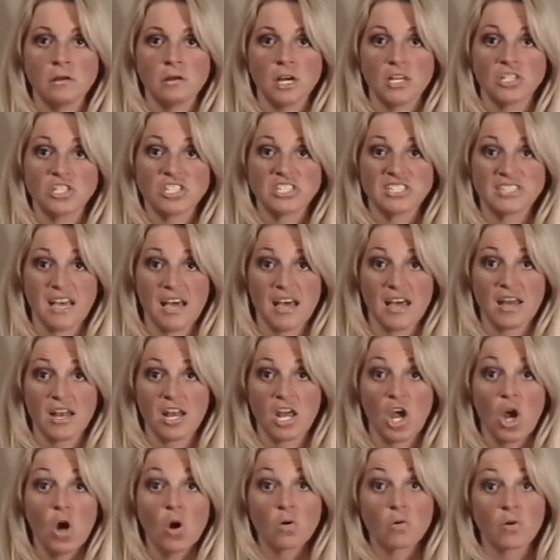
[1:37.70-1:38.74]
I just said,
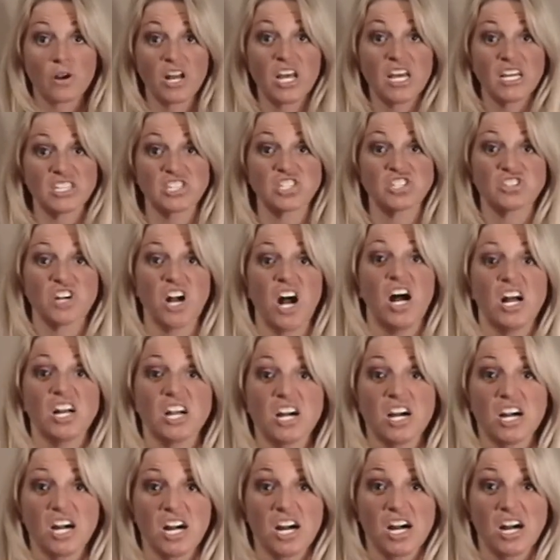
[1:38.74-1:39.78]
we're gonna get
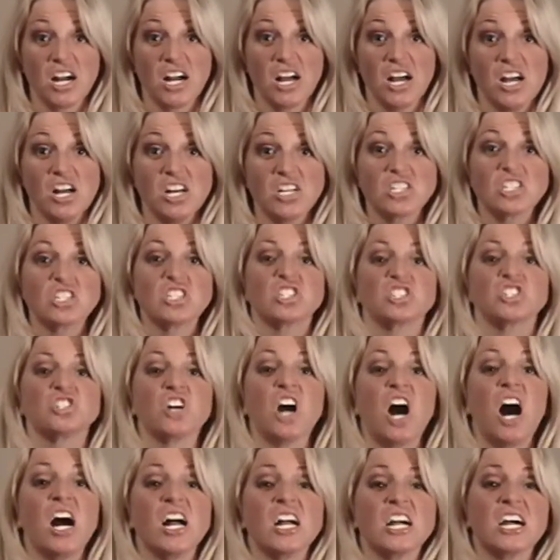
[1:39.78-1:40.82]
stronger,
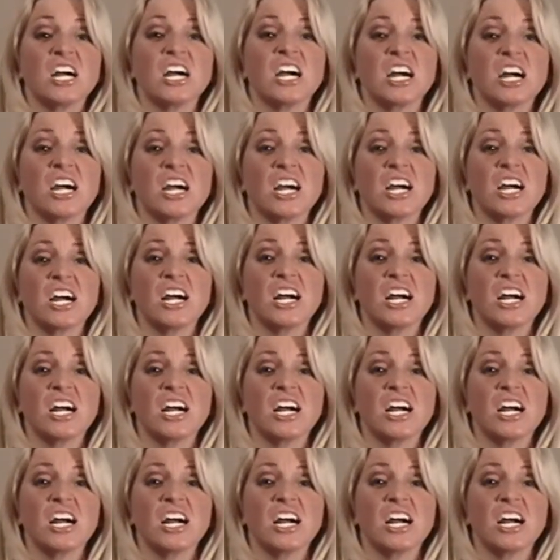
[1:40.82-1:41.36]
stronger.